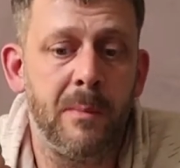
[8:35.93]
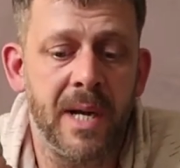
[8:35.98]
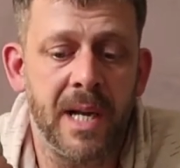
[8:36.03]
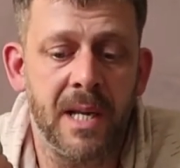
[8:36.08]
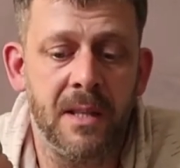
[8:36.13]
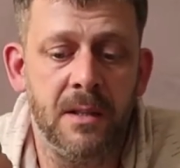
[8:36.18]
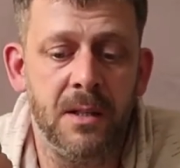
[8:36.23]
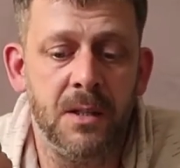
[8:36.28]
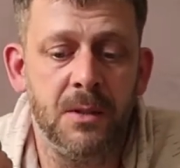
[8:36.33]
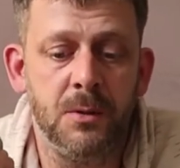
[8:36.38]

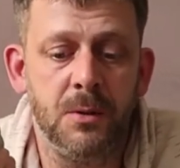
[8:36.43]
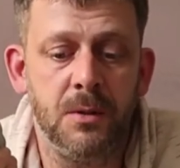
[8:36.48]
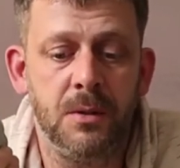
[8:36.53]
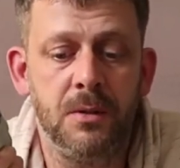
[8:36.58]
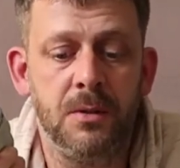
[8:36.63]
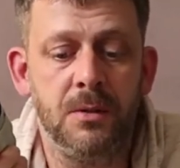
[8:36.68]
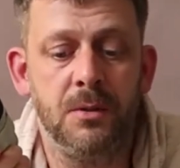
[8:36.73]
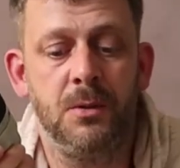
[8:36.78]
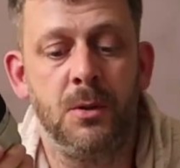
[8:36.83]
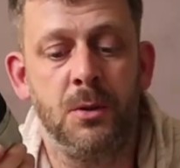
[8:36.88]
me that
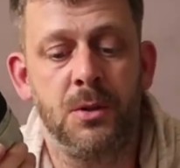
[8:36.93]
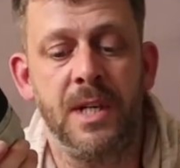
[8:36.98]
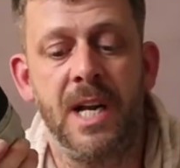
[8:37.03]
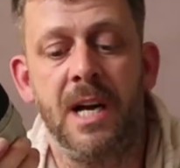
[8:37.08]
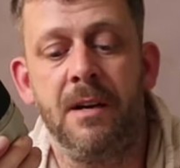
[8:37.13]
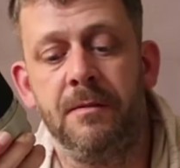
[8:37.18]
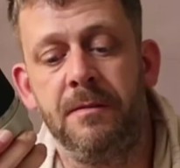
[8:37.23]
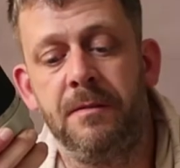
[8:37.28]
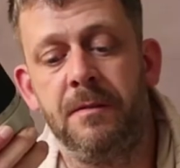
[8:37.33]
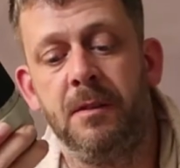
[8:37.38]
doesn't
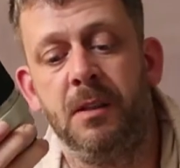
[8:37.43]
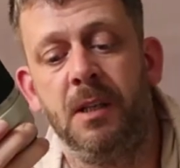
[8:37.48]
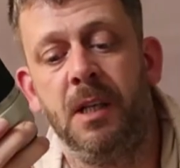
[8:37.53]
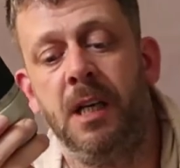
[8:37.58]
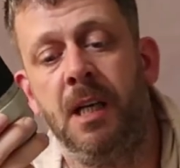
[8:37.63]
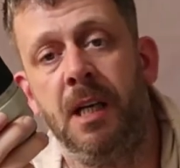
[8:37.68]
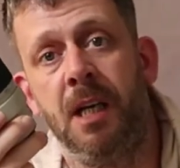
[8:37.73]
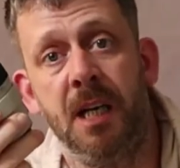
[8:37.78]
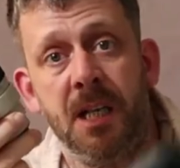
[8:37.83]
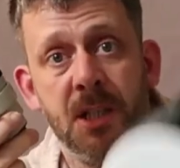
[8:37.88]
have
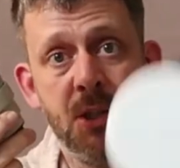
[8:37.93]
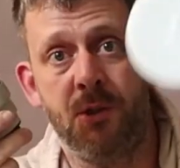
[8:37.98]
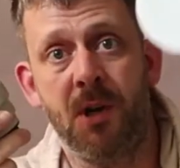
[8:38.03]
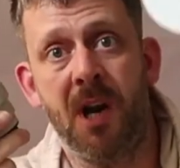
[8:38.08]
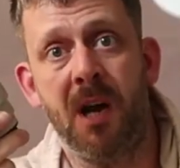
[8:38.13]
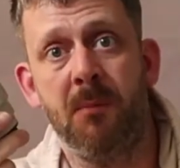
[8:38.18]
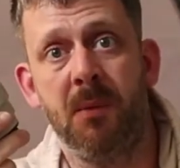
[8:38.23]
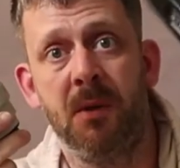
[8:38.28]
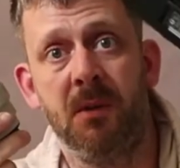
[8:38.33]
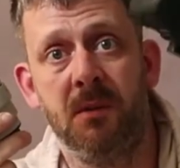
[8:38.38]
a
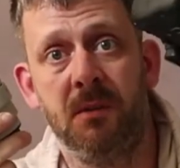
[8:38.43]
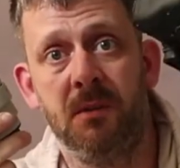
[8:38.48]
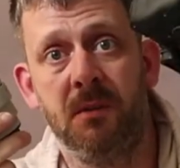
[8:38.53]
strap